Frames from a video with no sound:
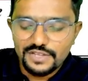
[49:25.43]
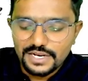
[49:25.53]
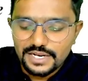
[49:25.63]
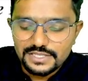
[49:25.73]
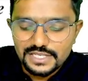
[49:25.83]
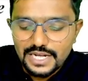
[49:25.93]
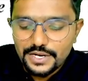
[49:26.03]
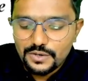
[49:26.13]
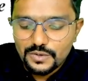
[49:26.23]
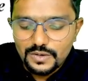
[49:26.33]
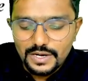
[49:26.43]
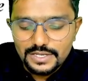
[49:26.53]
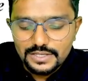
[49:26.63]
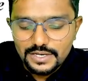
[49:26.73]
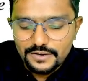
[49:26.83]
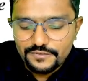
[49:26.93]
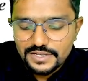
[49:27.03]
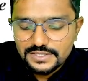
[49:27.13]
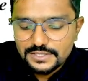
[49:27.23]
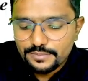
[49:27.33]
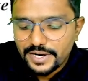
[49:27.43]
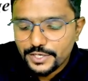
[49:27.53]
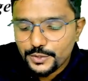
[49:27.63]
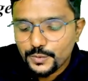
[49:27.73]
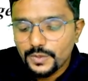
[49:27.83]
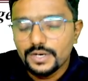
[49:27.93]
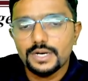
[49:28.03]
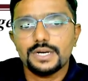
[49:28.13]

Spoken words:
the scenario or the reference is made to